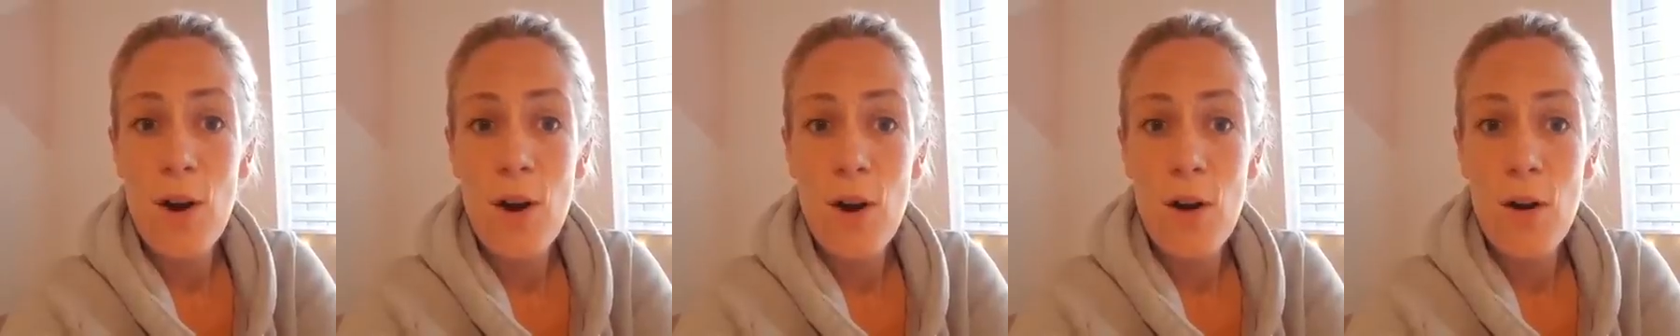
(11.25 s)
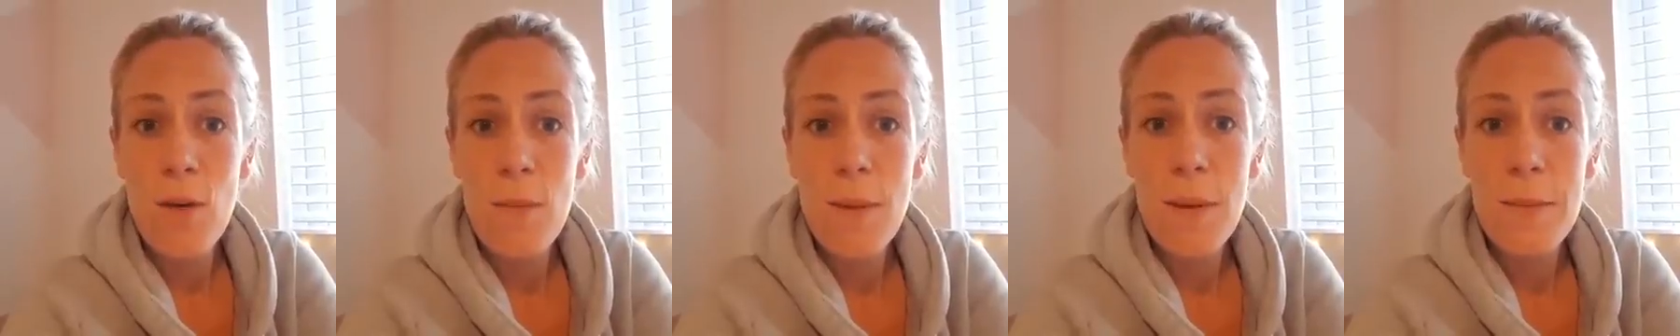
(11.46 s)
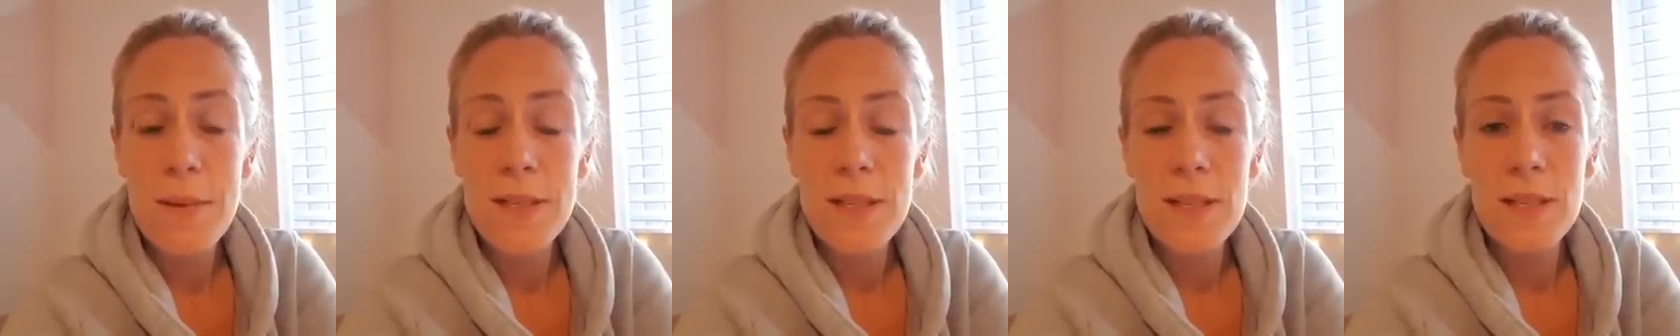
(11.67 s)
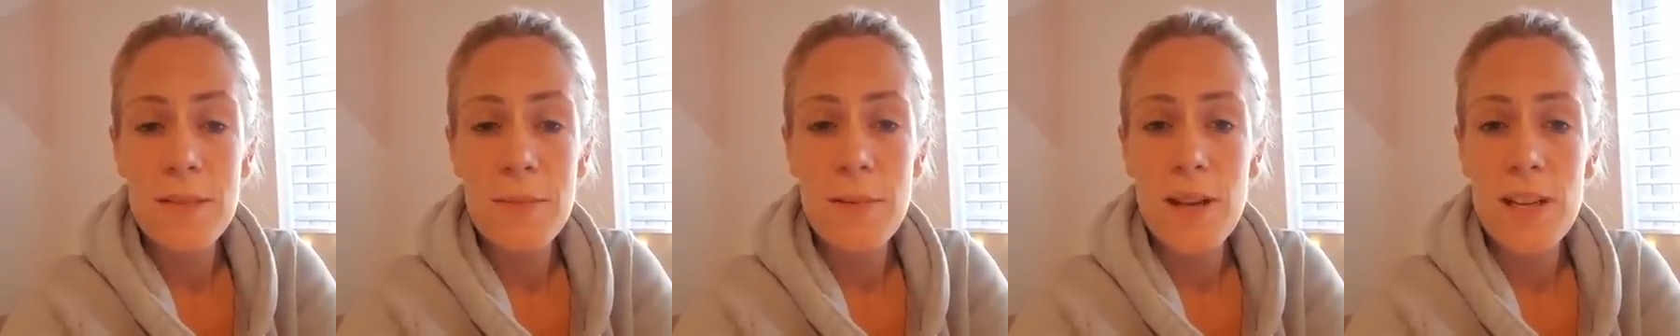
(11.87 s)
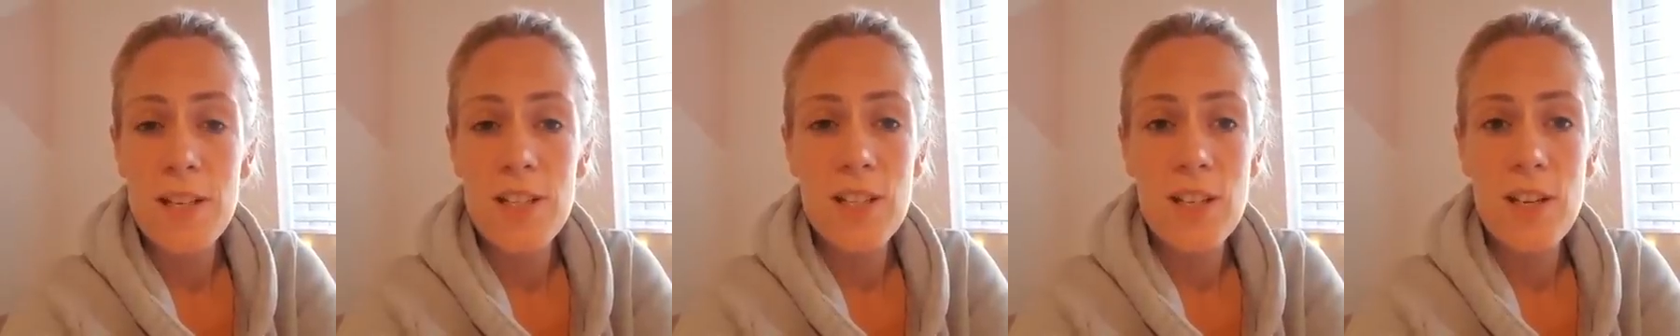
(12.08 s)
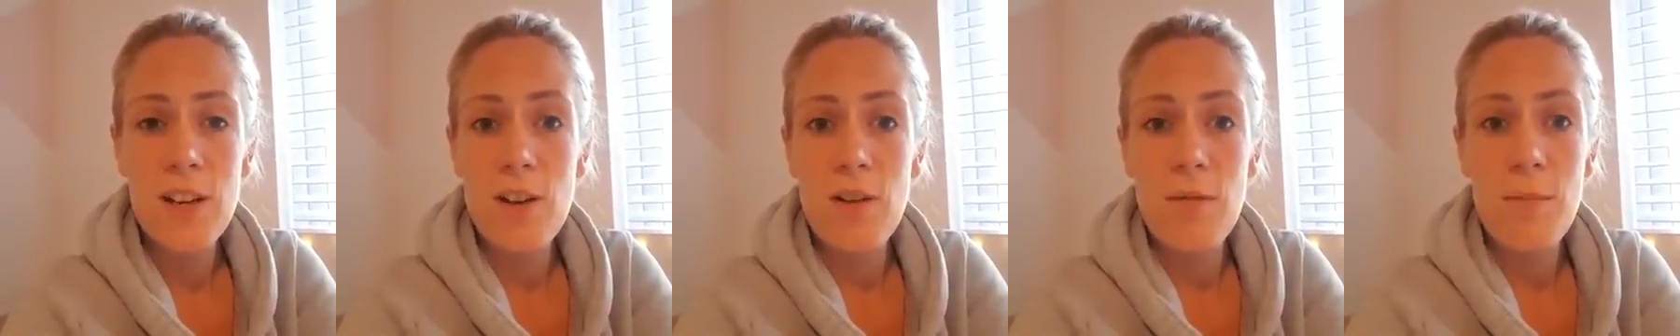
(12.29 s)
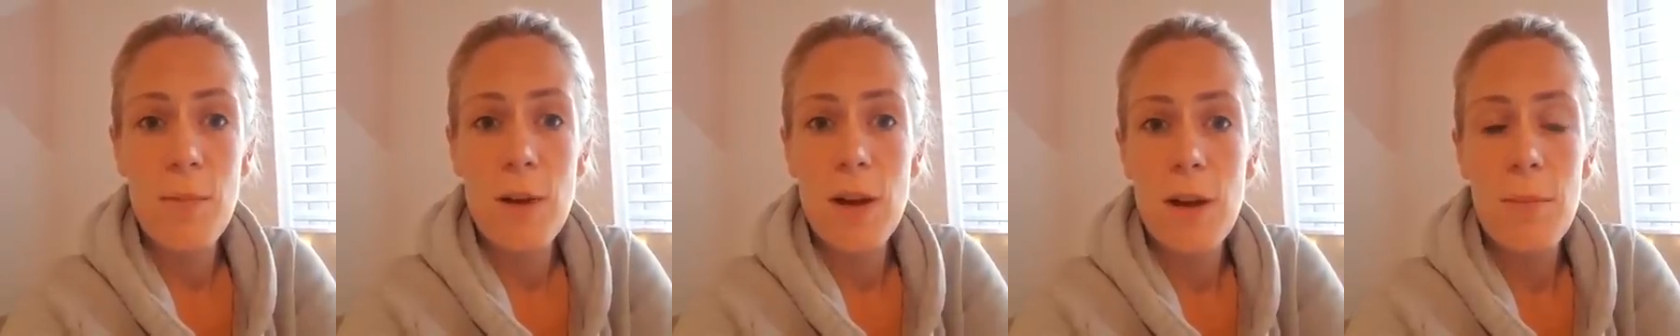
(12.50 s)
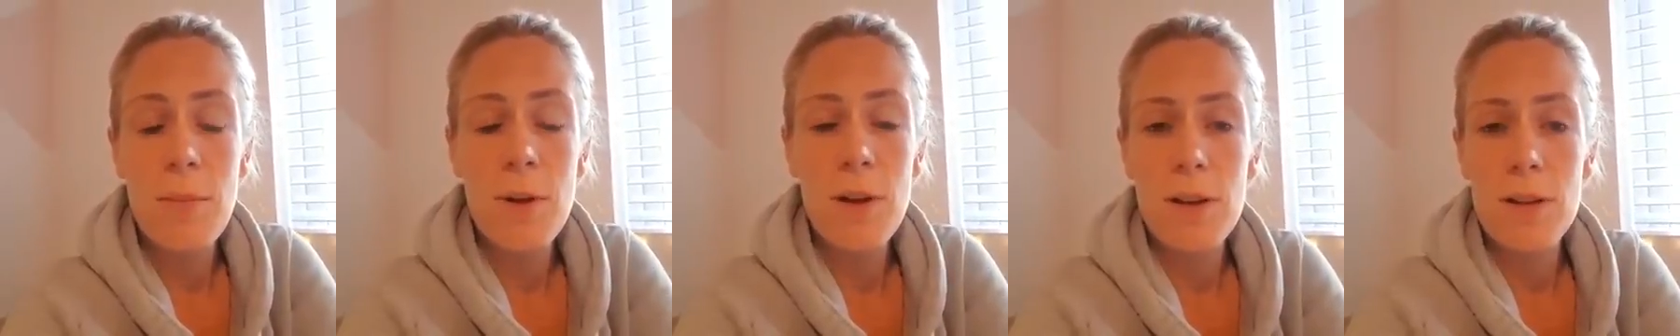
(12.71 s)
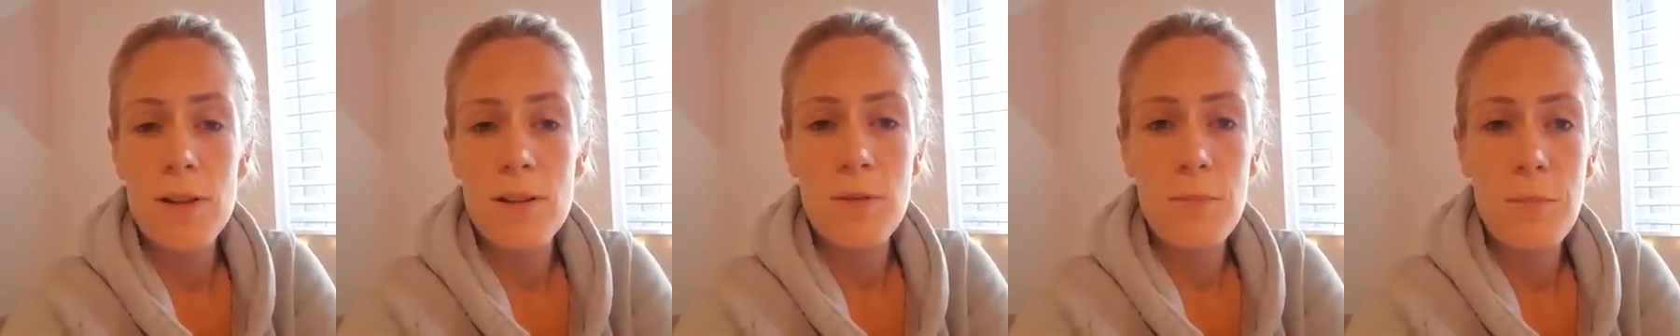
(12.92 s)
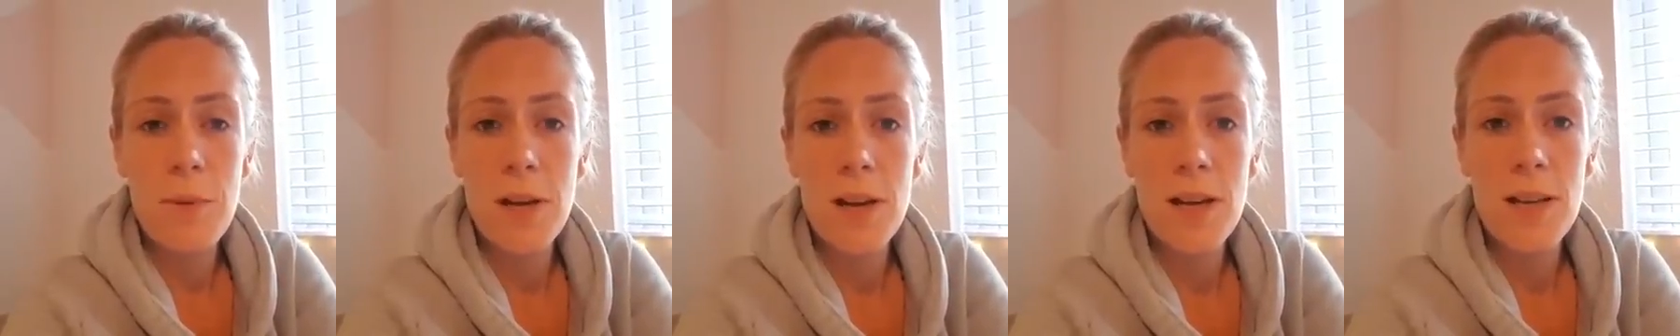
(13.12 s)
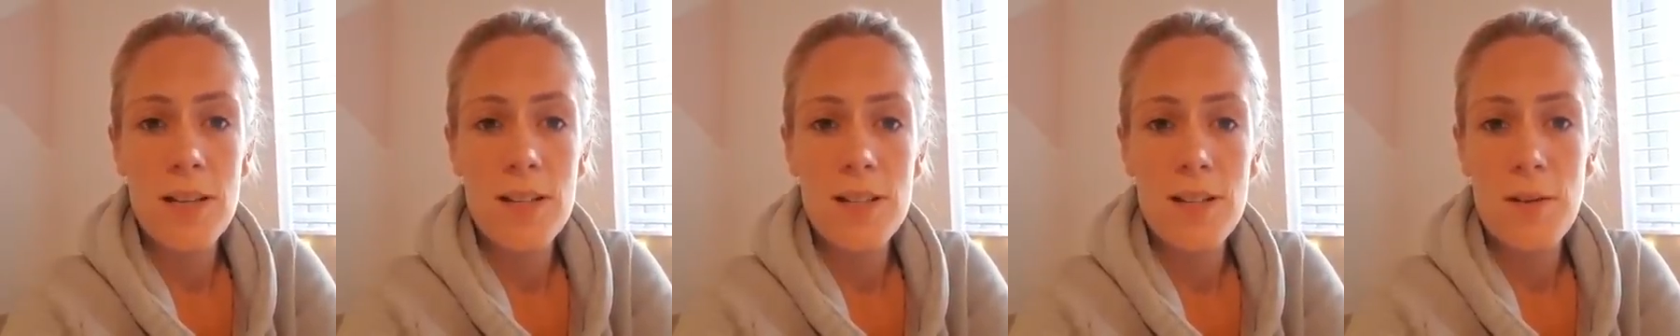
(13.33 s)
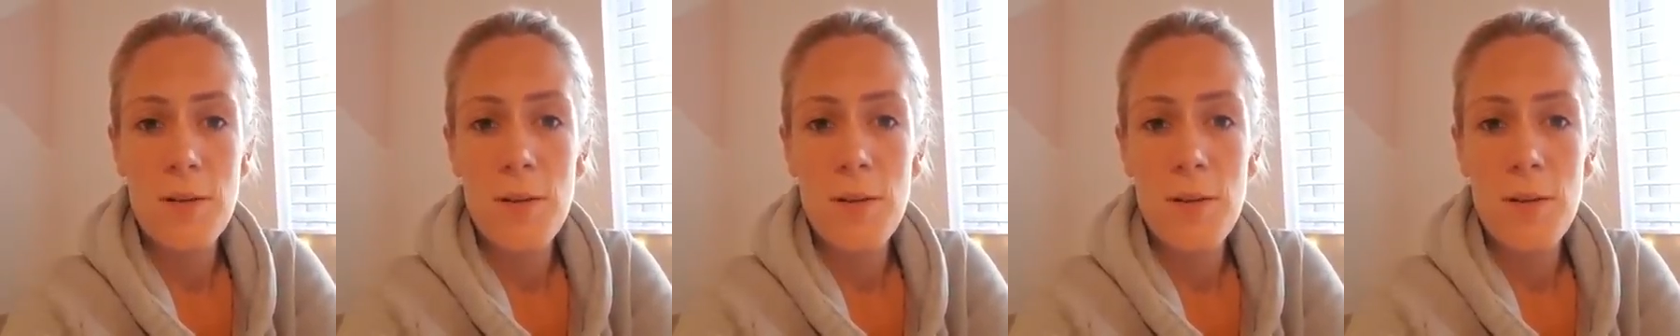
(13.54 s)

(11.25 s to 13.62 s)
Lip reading: on my business page, did it on my personal page.